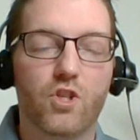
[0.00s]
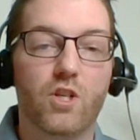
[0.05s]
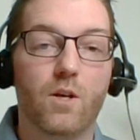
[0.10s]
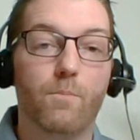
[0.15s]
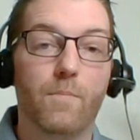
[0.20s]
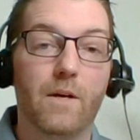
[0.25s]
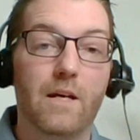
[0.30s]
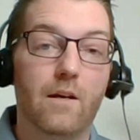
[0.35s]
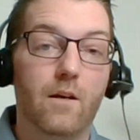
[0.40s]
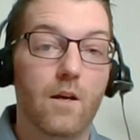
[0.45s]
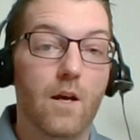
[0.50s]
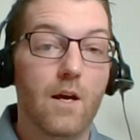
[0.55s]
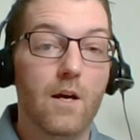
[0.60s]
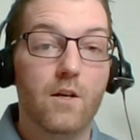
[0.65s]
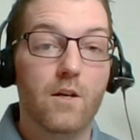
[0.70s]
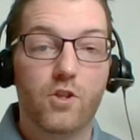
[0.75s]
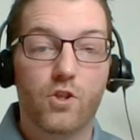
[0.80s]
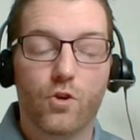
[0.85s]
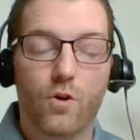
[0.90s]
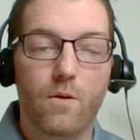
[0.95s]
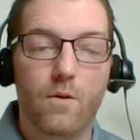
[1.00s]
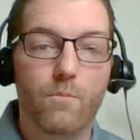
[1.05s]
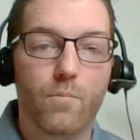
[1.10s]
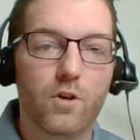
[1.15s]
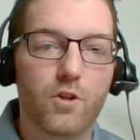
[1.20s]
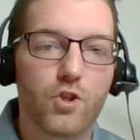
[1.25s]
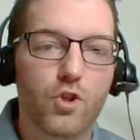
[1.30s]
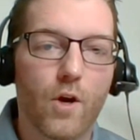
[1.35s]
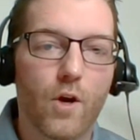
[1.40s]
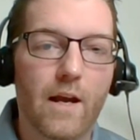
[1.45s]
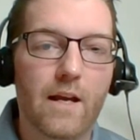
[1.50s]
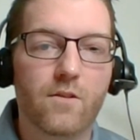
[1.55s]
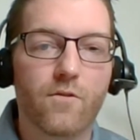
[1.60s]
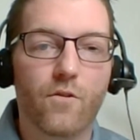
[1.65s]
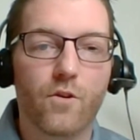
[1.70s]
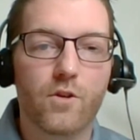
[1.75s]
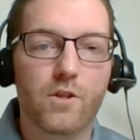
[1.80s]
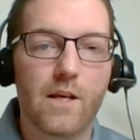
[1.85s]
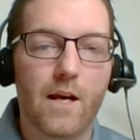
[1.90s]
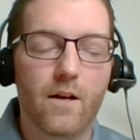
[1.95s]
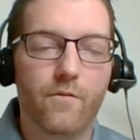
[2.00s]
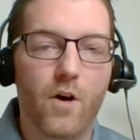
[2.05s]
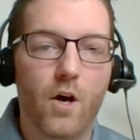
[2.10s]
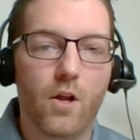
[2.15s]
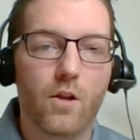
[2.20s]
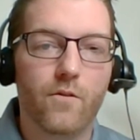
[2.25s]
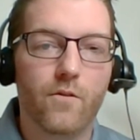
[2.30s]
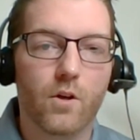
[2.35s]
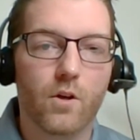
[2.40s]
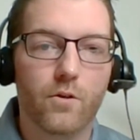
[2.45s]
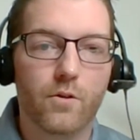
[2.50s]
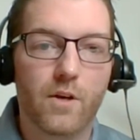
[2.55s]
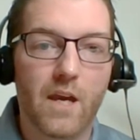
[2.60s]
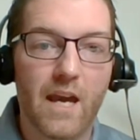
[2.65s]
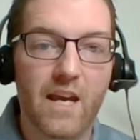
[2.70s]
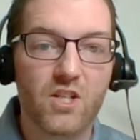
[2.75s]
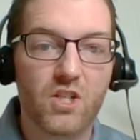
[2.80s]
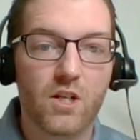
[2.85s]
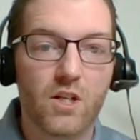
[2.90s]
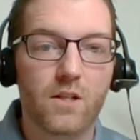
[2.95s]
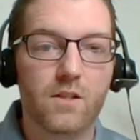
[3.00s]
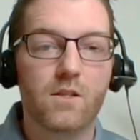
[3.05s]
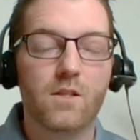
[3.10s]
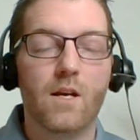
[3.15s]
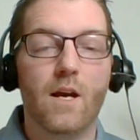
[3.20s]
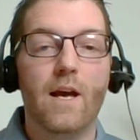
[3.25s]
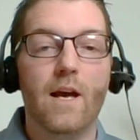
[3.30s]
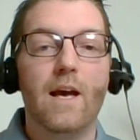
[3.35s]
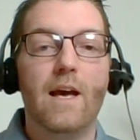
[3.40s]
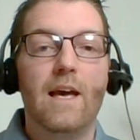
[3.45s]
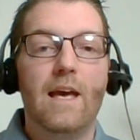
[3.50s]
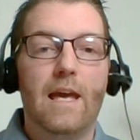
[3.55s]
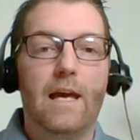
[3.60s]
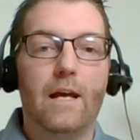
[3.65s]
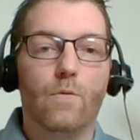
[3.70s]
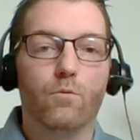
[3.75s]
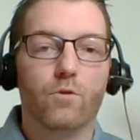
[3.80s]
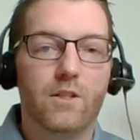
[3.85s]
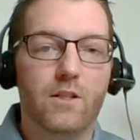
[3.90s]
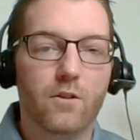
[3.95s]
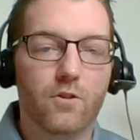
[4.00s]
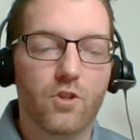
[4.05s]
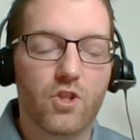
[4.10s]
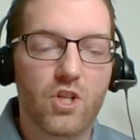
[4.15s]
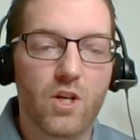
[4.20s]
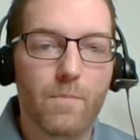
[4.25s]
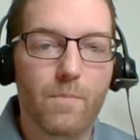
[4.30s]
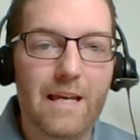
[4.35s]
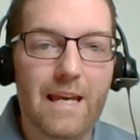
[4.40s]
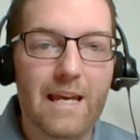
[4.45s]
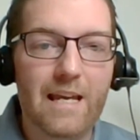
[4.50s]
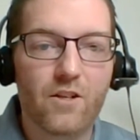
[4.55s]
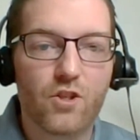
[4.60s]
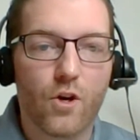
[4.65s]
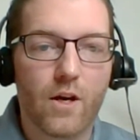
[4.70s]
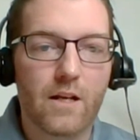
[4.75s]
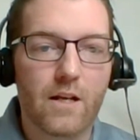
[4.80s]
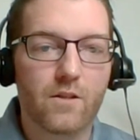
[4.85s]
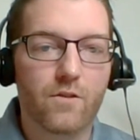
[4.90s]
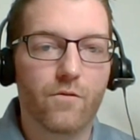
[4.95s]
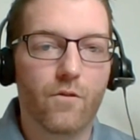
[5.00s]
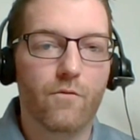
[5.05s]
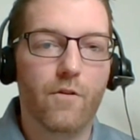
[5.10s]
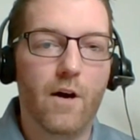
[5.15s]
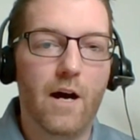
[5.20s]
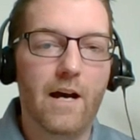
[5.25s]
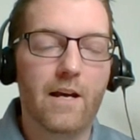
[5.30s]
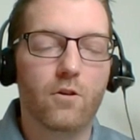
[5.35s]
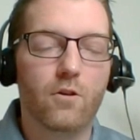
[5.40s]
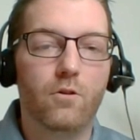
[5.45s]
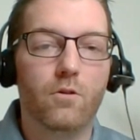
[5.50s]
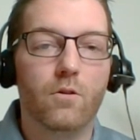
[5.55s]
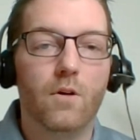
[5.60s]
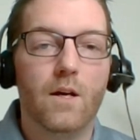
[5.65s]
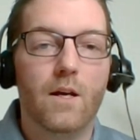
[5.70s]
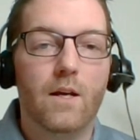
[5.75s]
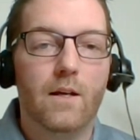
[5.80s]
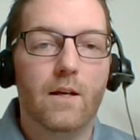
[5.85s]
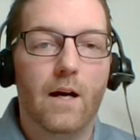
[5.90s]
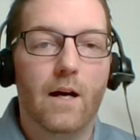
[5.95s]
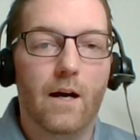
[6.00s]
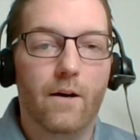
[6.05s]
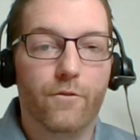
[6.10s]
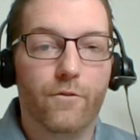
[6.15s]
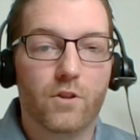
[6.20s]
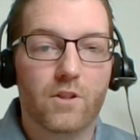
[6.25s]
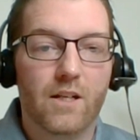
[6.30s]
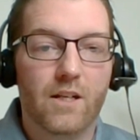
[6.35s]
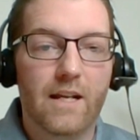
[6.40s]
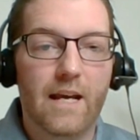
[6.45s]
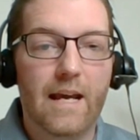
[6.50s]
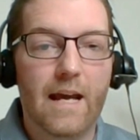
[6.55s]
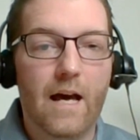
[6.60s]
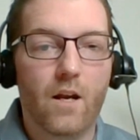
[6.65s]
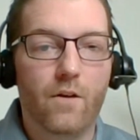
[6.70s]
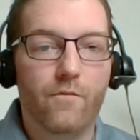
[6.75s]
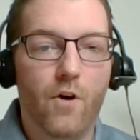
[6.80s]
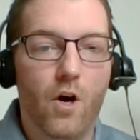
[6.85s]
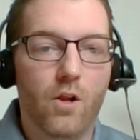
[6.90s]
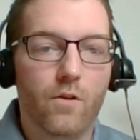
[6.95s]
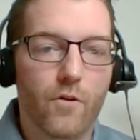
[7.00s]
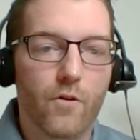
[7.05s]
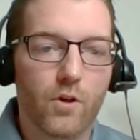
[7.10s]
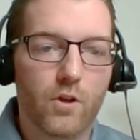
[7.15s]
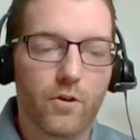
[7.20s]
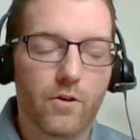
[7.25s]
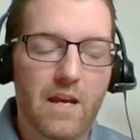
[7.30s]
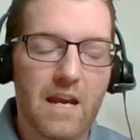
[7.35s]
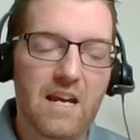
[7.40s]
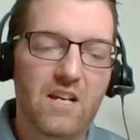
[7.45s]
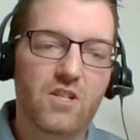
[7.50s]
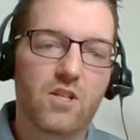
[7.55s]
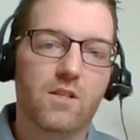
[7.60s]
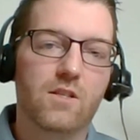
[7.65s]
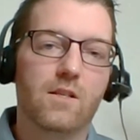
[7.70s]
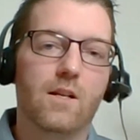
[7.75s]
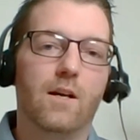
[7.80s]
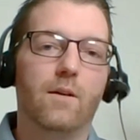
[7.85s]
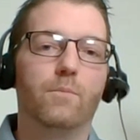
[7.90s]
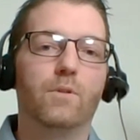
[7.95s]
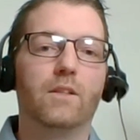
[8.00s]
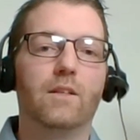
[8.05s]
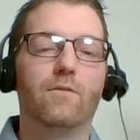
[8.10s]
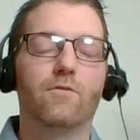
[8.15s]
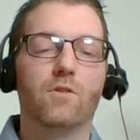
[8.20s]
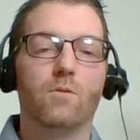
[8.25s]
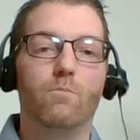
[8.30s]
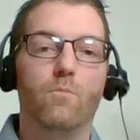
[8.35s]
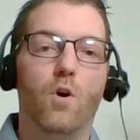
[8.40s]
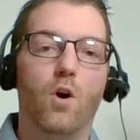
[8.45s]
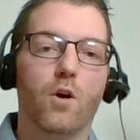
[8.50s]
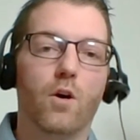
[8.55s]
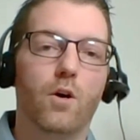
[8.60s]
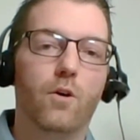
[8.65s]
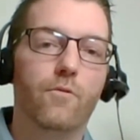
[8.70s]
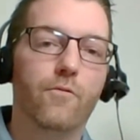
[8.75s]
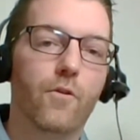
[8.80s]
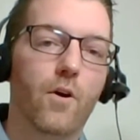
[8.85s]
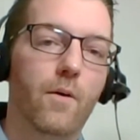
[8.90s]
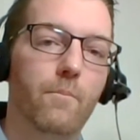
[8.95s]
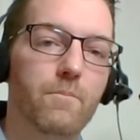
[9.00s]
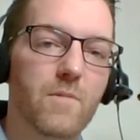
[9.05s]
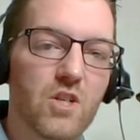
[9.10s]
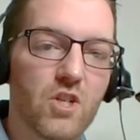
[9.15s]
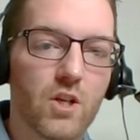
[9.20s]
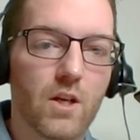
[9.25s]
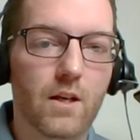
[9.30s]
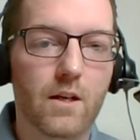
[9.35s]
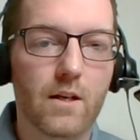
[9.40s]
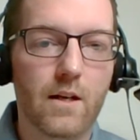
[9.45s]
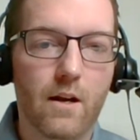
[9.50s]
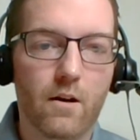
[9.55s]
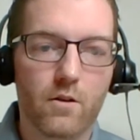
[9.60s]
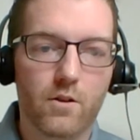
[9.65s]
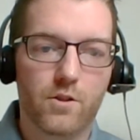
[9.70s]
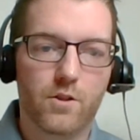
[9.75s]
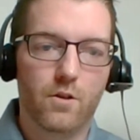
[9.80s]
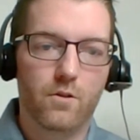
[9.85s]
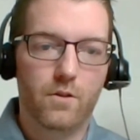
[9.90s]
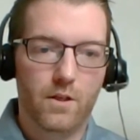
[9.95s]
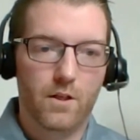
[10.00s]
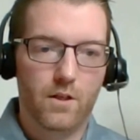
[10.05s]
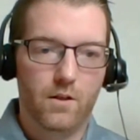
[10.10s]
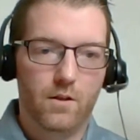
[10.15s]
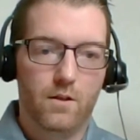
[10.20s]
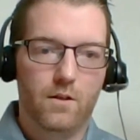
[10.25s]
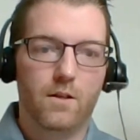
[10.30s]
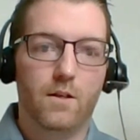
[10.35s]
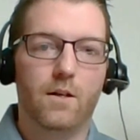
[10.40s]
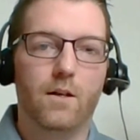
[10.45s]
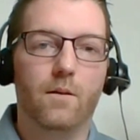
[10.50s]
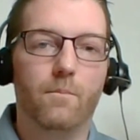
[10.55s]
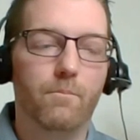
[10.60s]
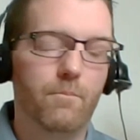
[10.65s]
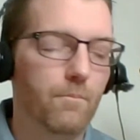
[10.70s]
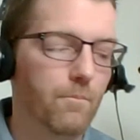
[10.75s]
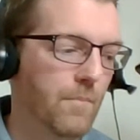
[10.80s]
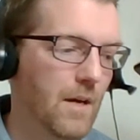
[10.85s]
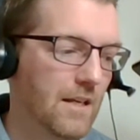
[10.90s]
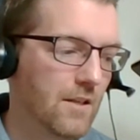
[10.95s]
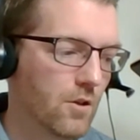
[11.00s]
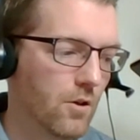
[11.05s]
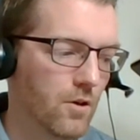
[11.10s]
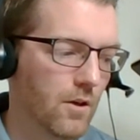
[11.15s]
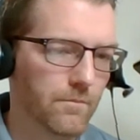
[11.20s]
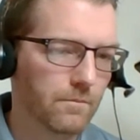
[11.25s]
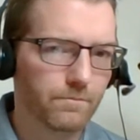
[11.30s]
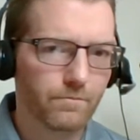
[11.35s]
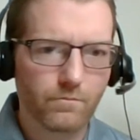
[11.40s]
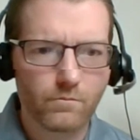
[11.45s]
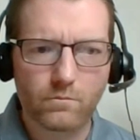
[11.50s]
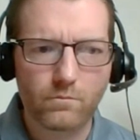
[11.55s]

shipping screen printed transfers out of all of our locations, and we're still shipping heat transfer vinyl uh, for today out of all of our locations, and I believe tomorrow from Michigan and Arizona, um, based on